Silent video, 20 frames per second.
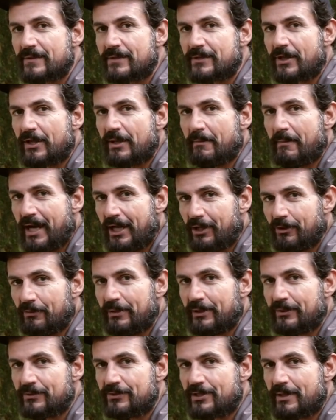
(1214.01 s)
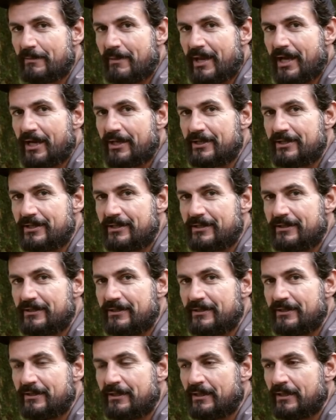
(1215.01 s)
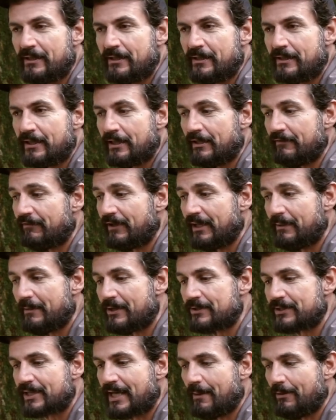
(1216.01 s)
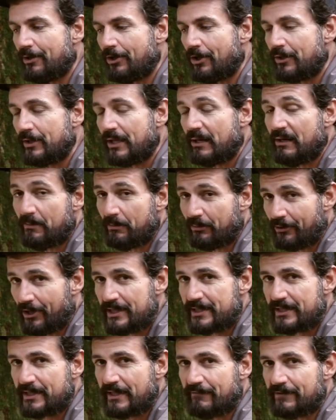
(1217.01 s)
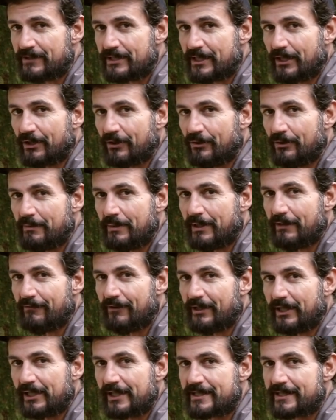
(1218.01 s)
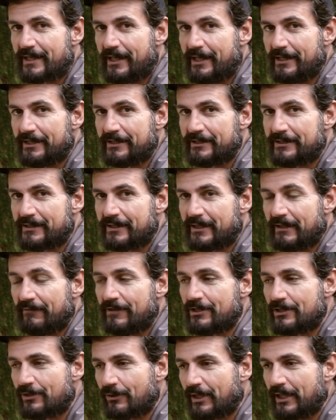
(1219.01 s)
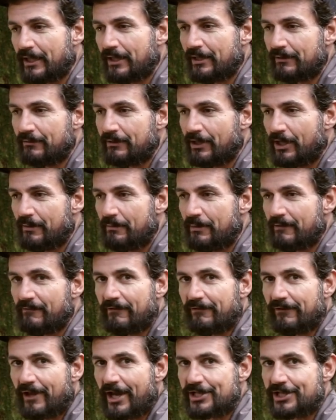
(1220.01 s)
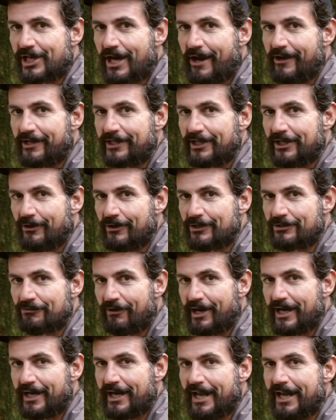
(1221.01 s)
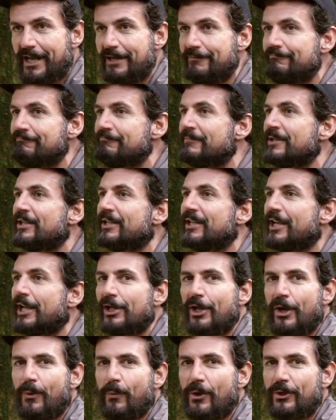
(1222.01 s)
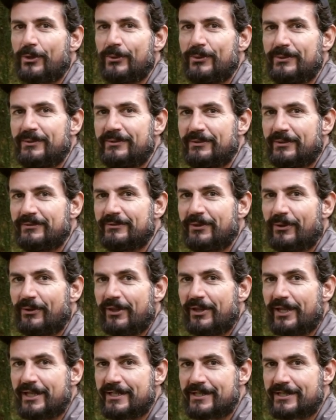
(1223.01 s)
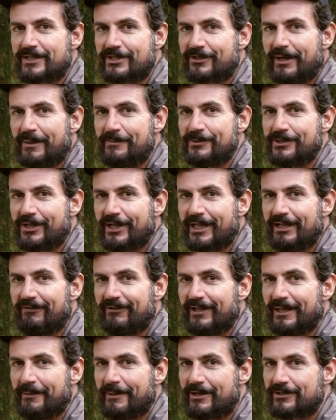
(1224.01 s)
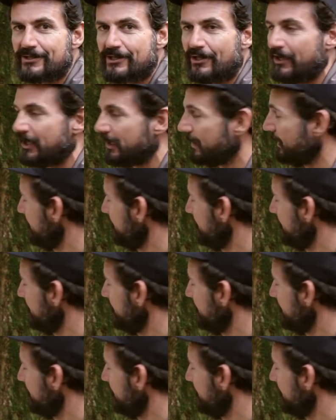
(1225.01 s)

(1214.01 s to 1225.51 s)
So the male builds the mound, and the females come along, they're impressed if it's in a good bit of real estate, if he's looking, you know, a bit of a flash character, nice red head, yellow waddle, all the things that scrub turkey females like.